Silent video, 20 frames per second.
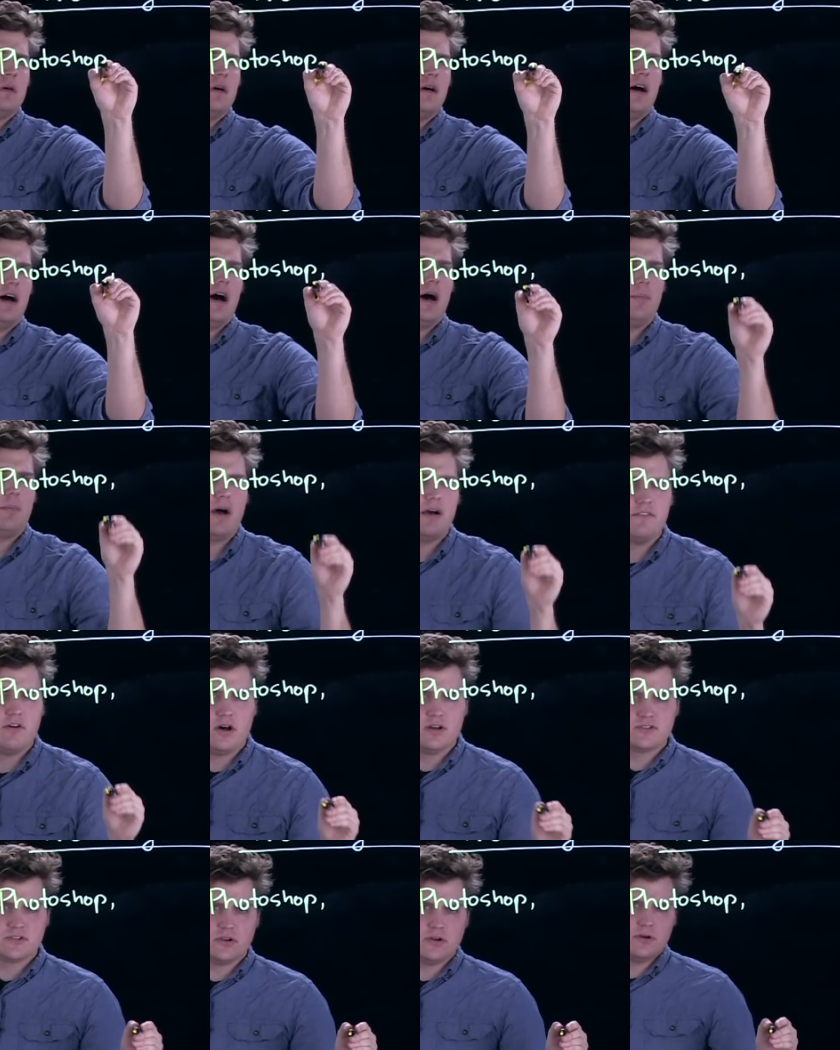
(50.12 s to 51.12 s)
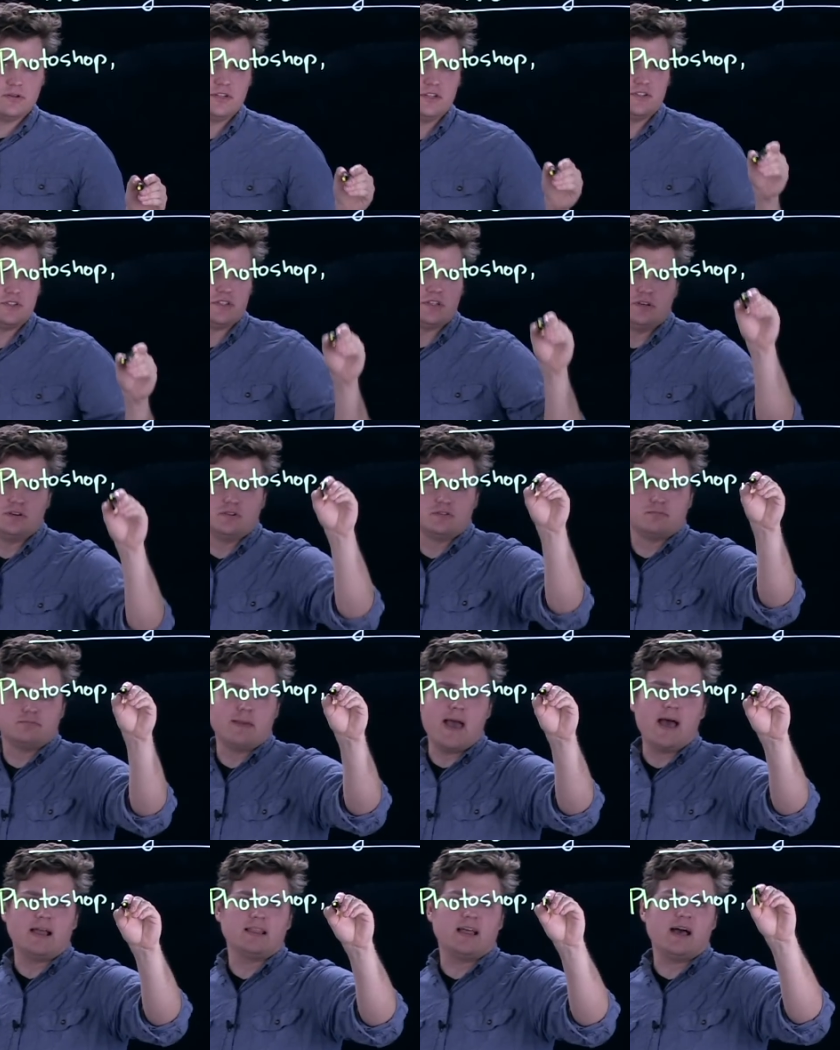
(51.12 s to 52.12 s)
I've also just used
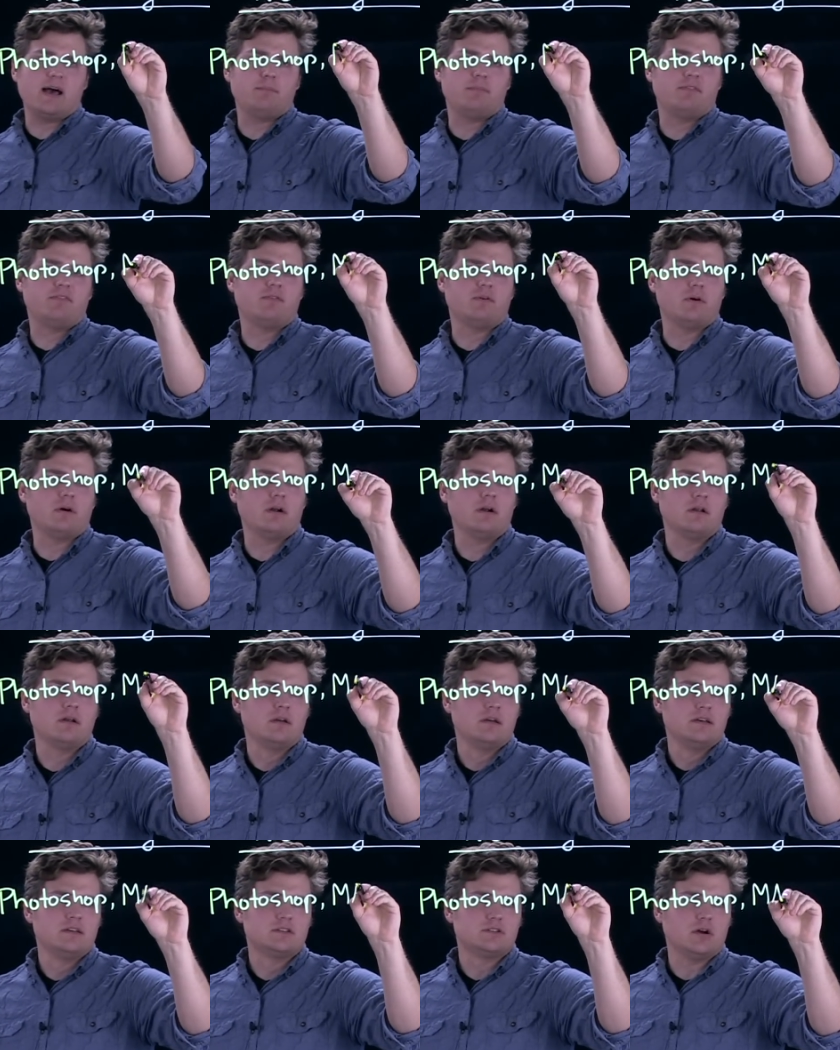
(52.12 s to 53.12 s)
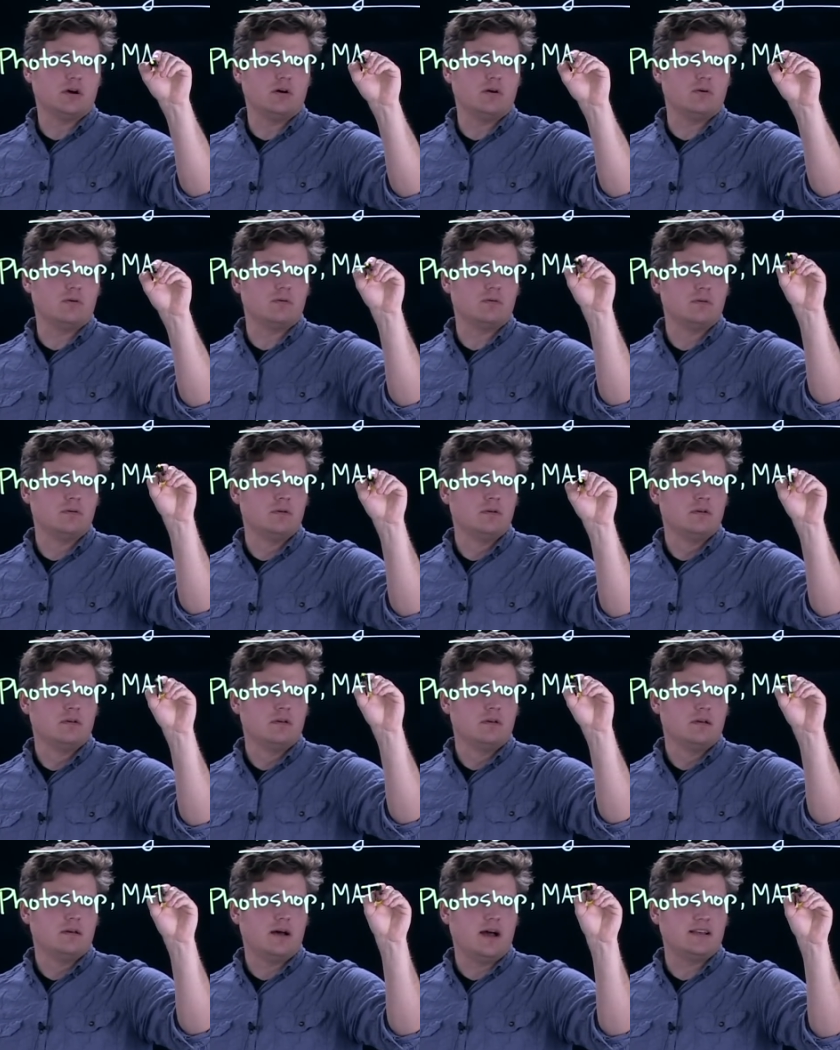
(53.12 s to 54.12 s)
MATLAB before. So
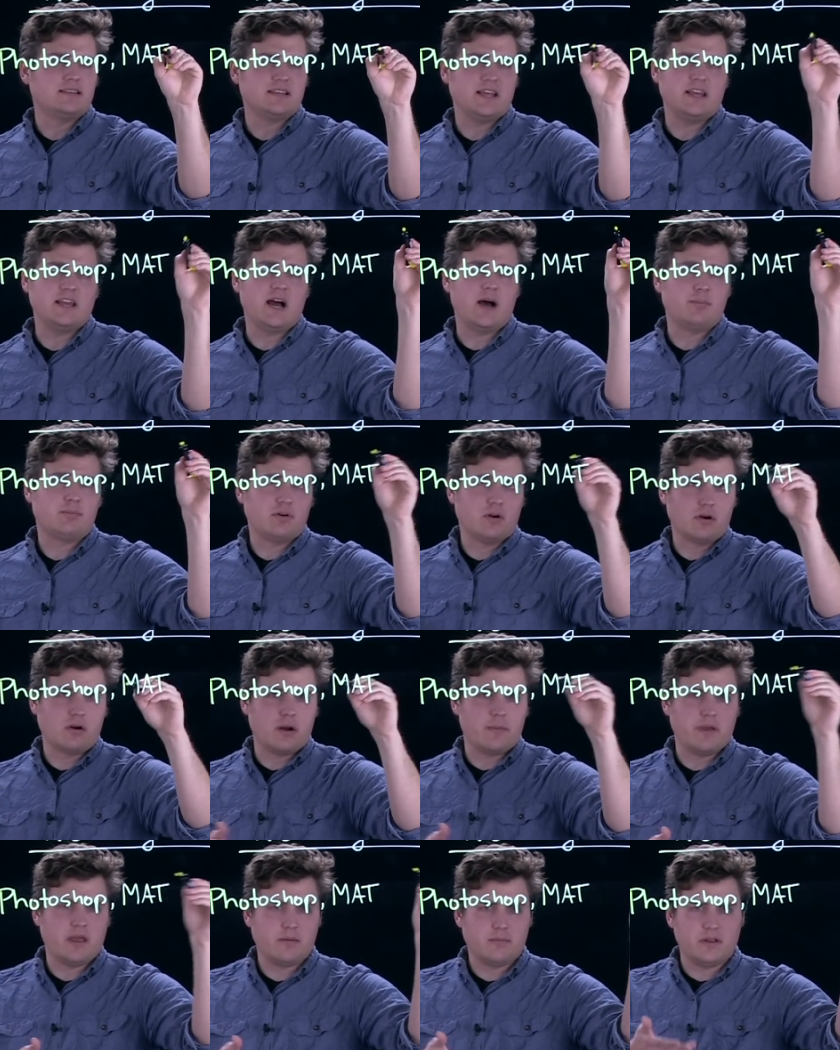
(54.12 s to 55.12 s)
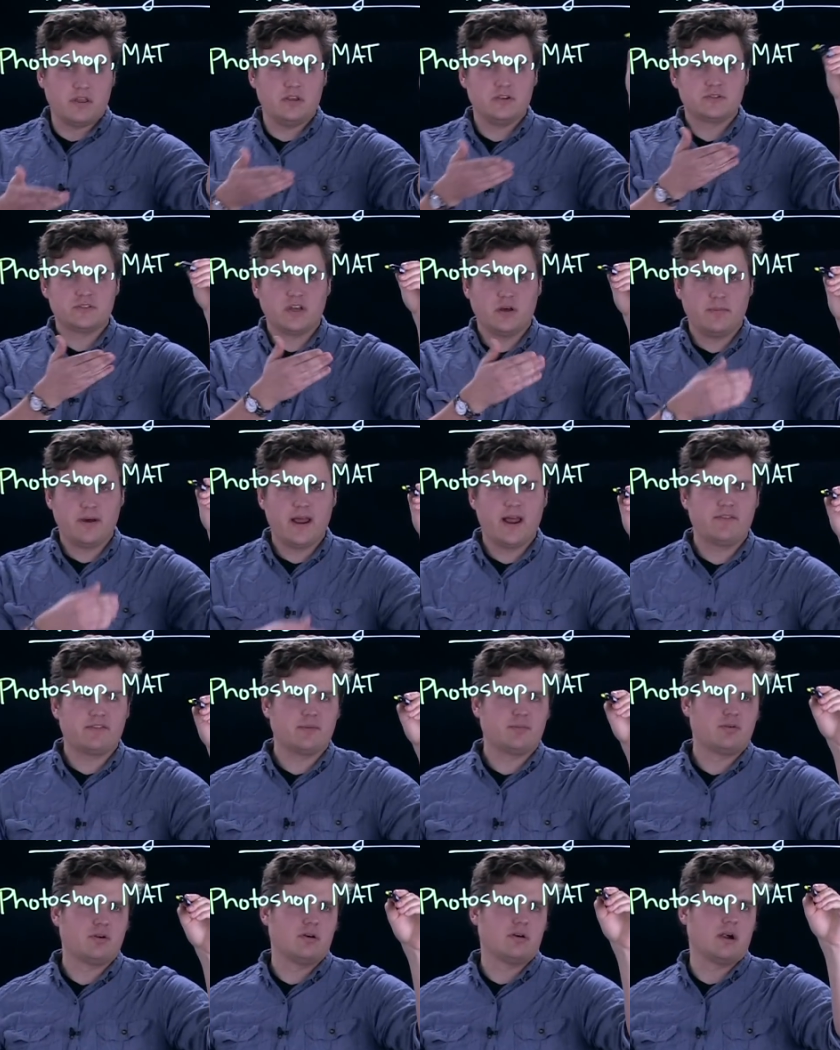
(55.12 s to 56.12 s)
I say non-programming, but you still might have to
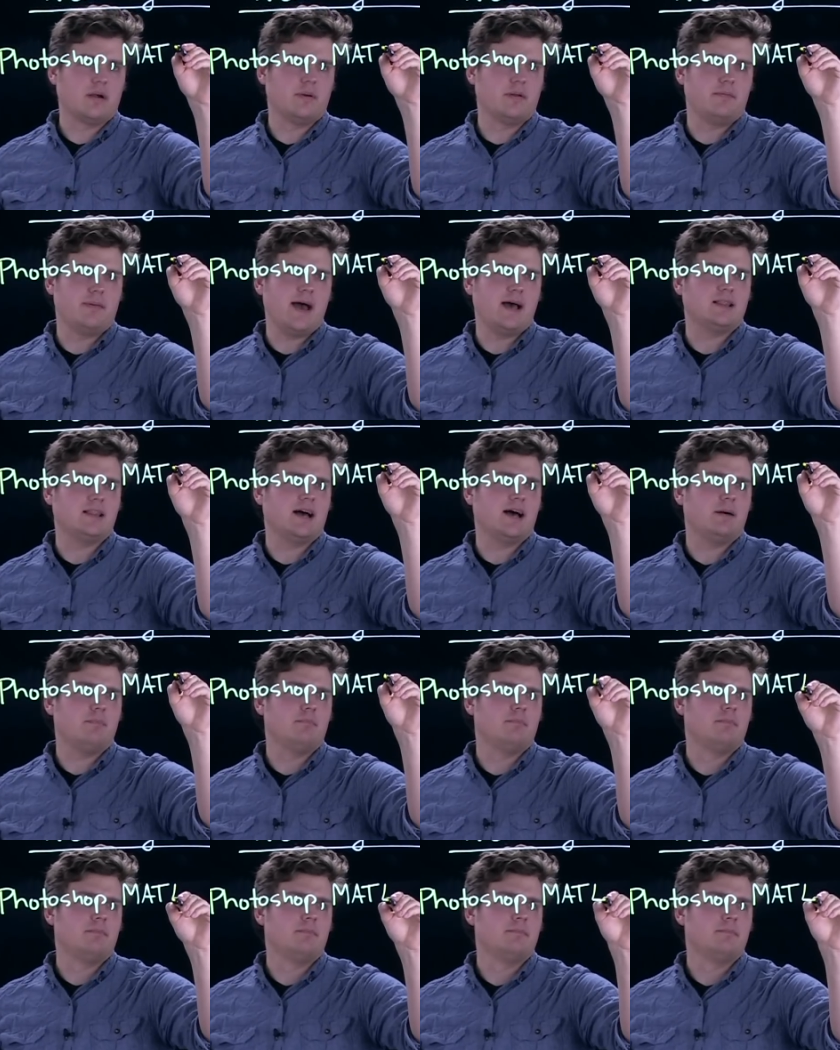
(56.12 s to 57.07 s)
program in MATLAB.